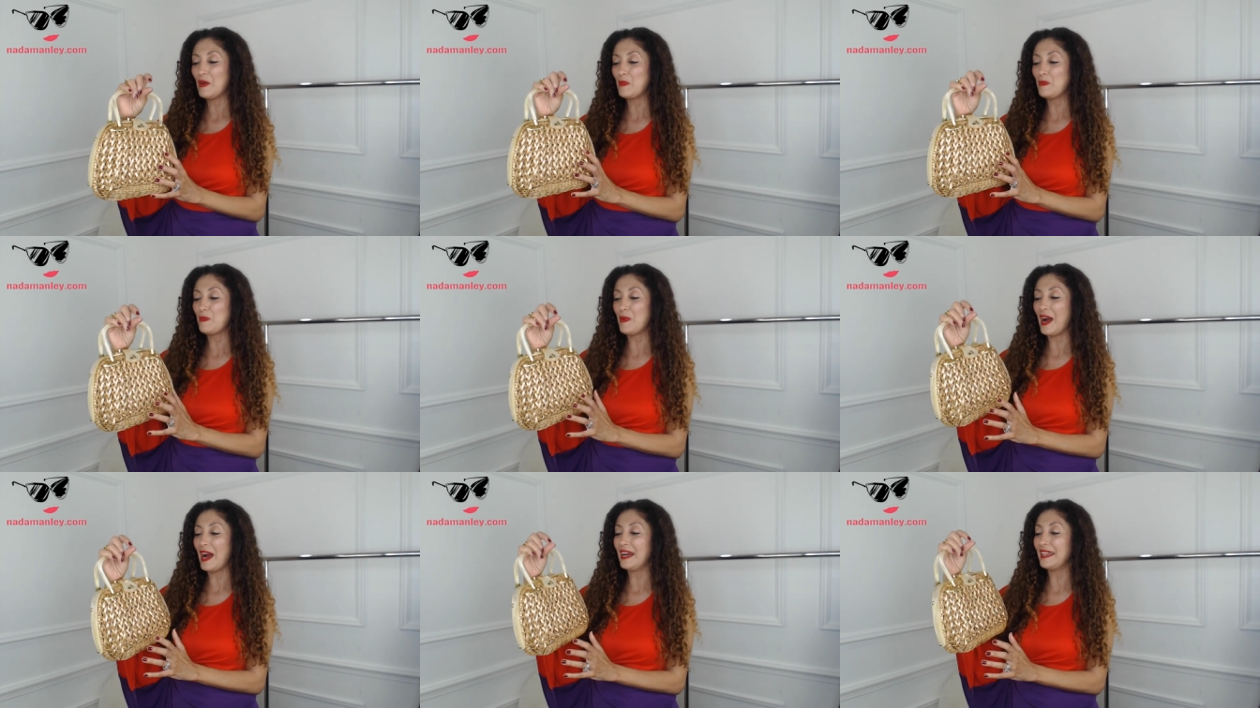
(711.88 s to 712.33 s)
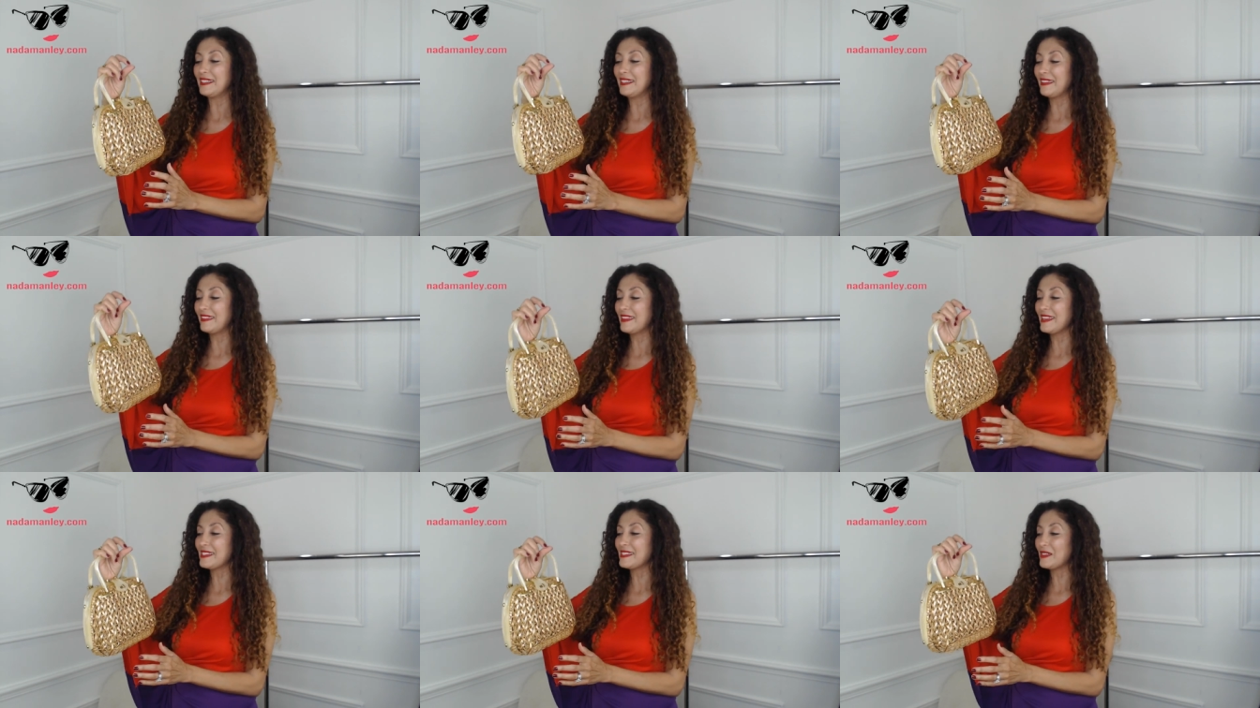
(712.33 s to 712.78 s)
but
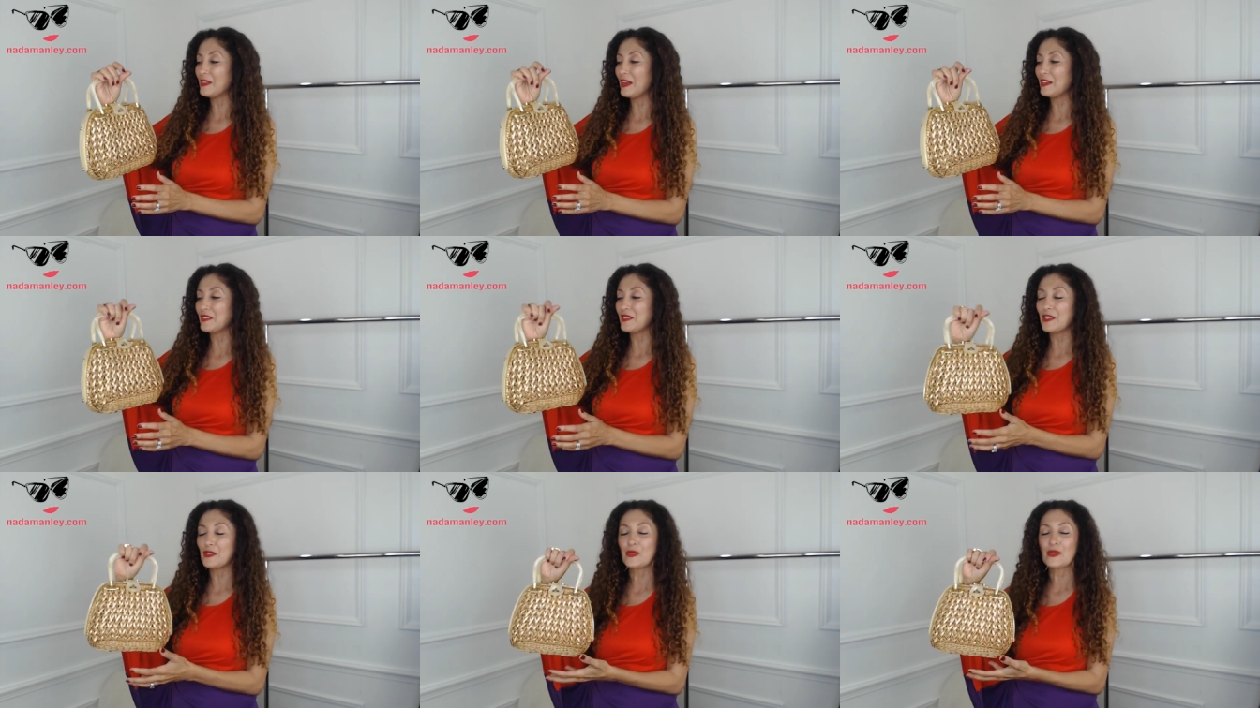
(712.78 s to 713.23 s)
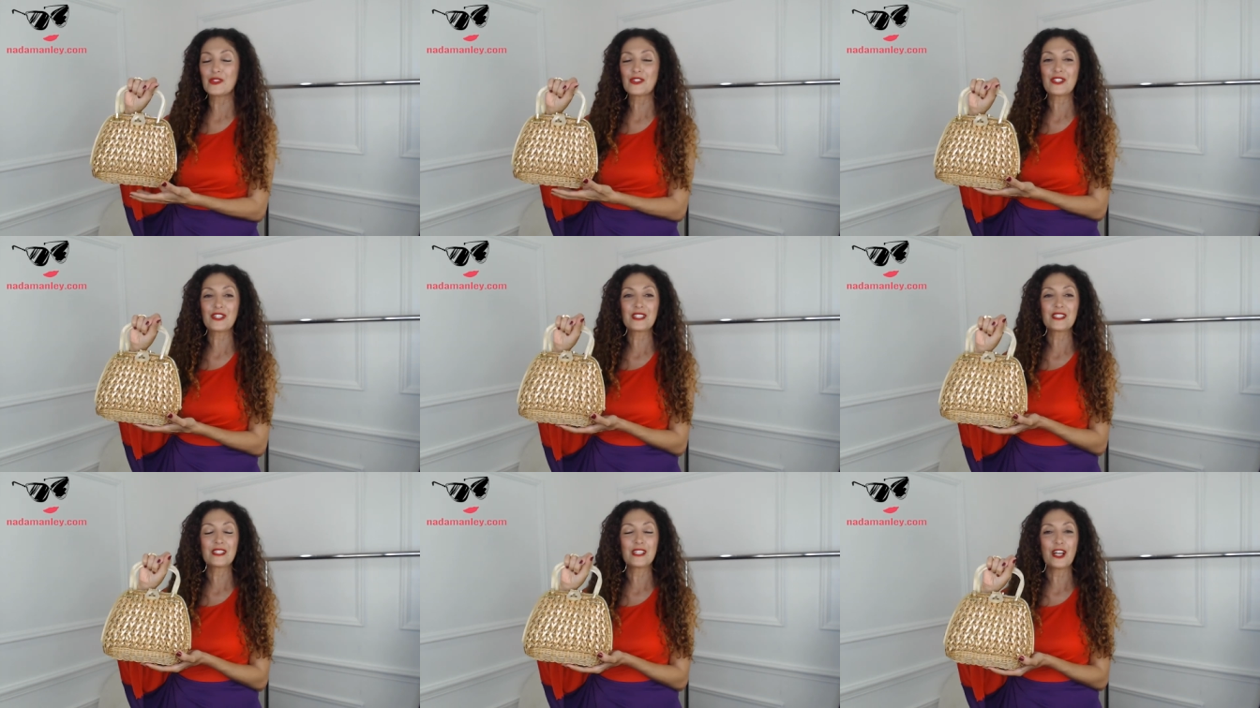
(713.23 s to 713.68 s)
this this is
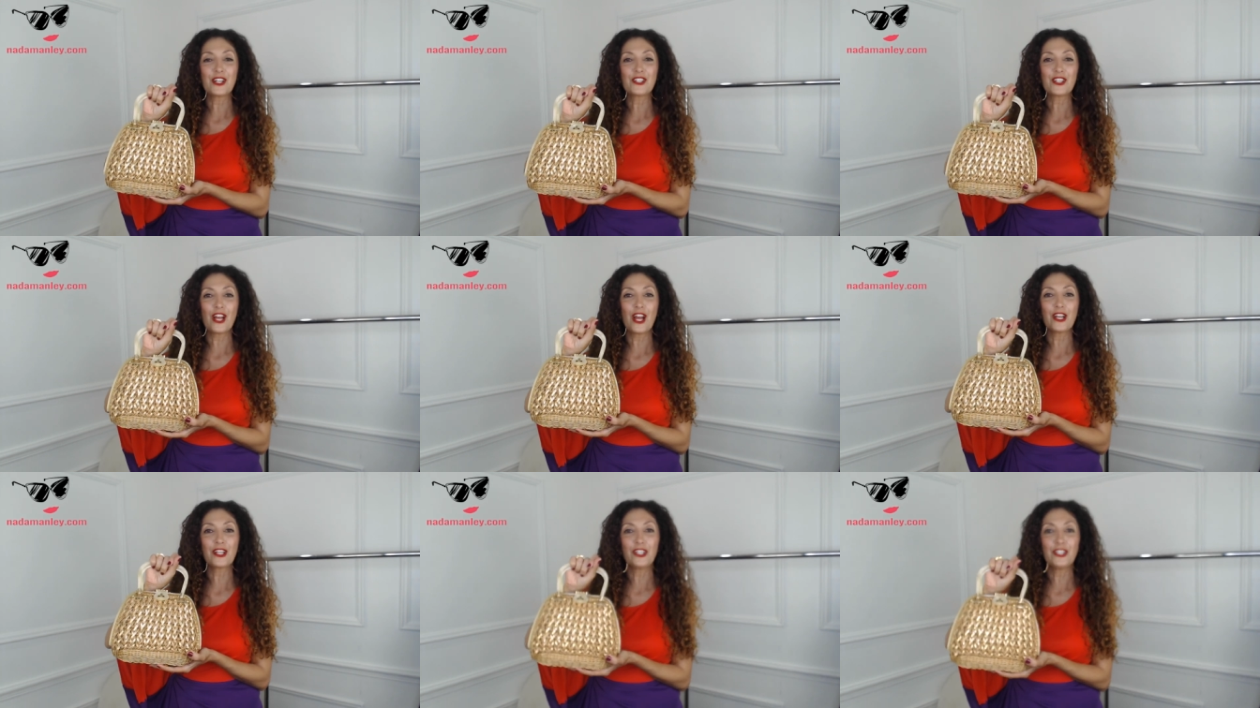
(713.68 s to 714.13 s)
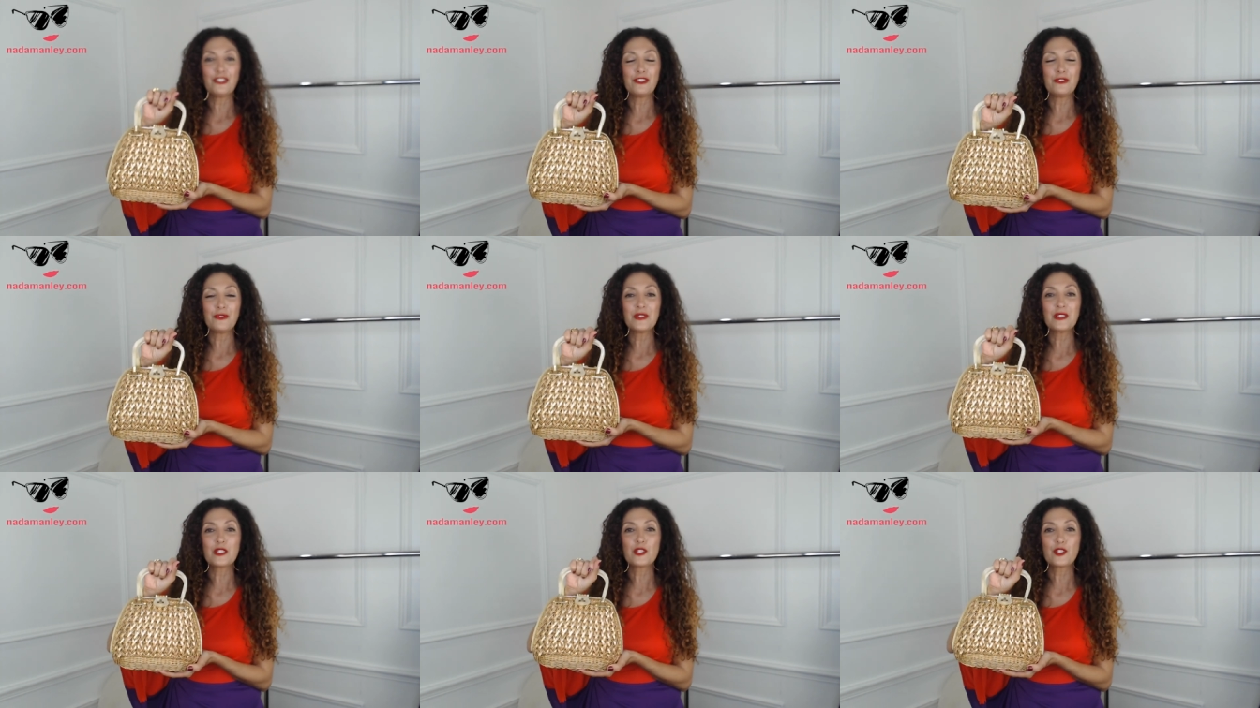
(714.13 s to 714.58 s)
just such a
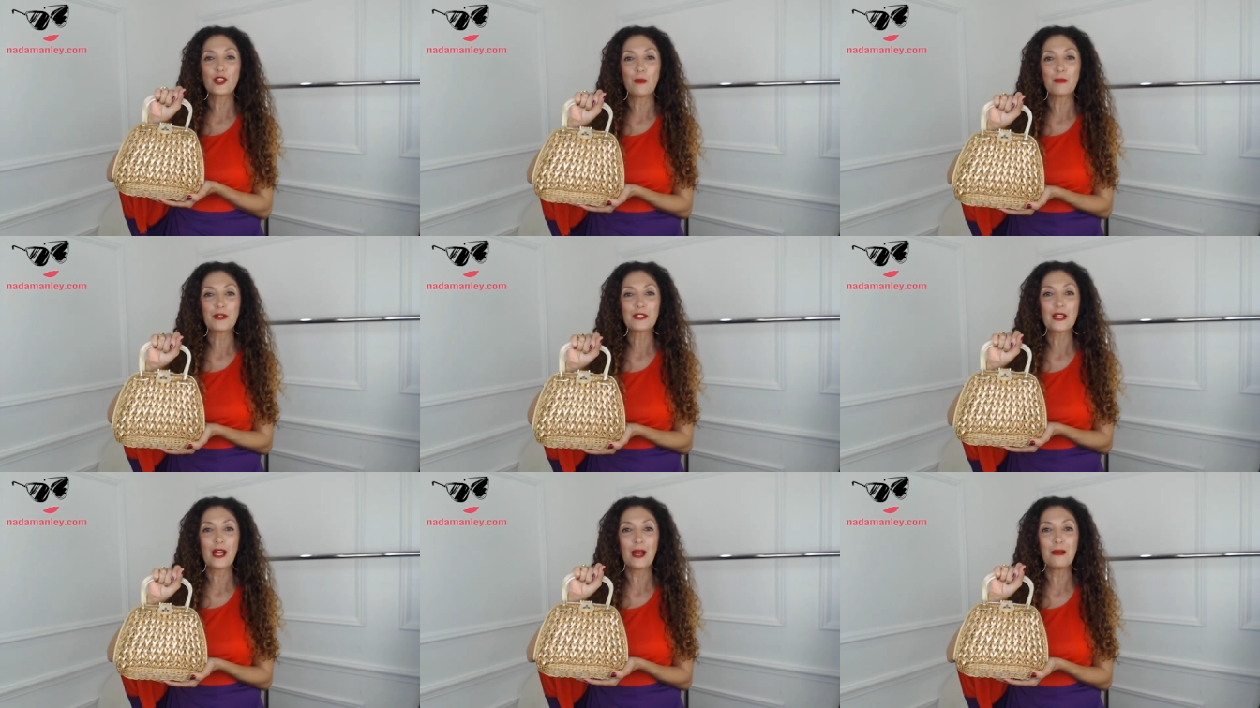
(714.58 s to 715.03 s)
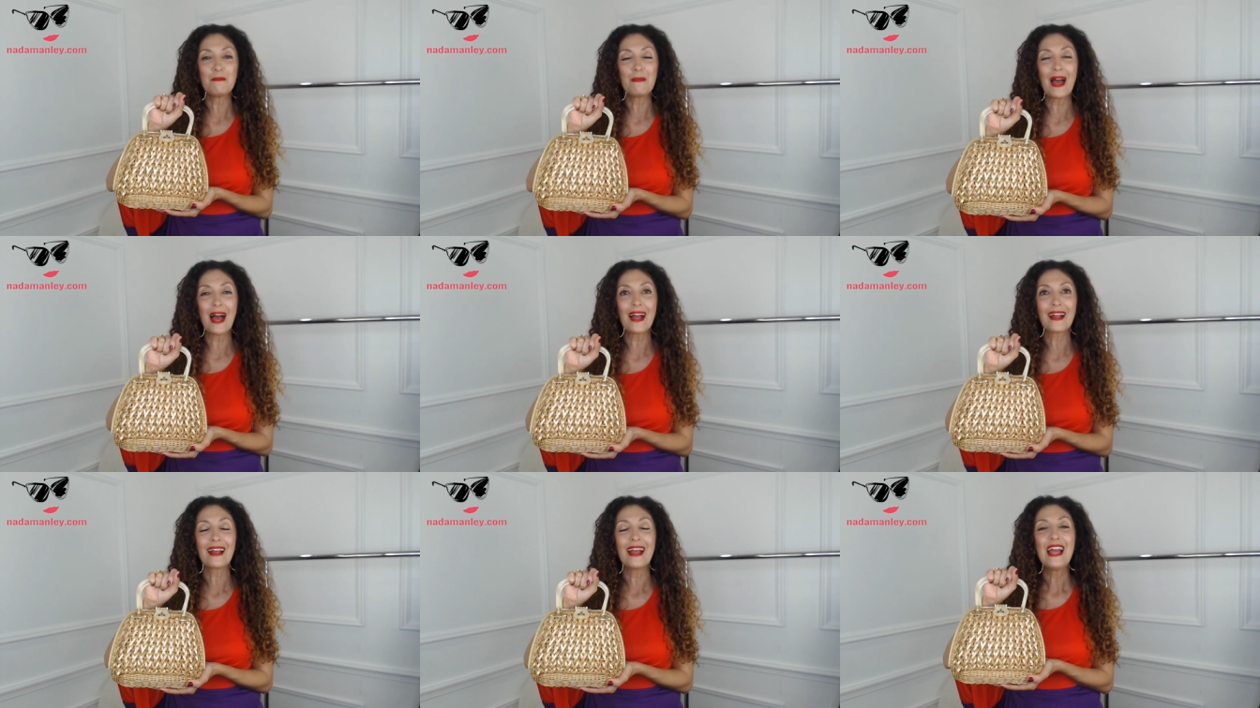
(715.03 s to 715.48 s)
cute summertime
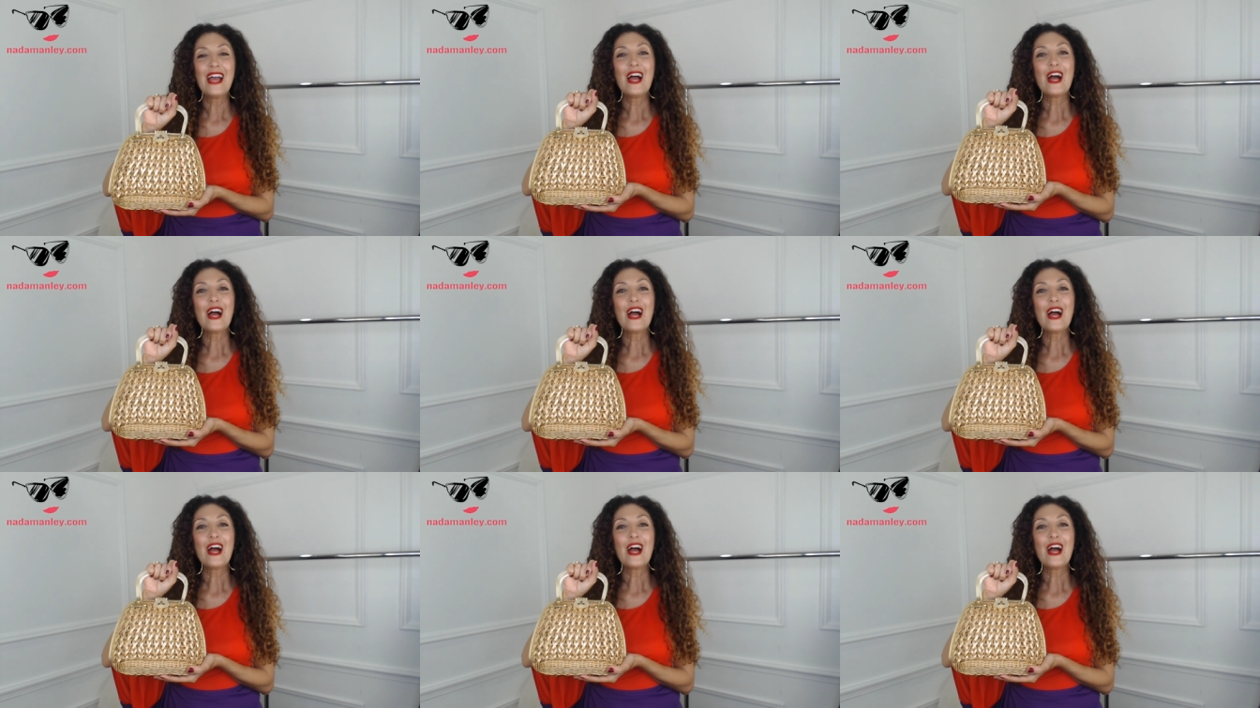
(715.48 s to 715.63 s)
bag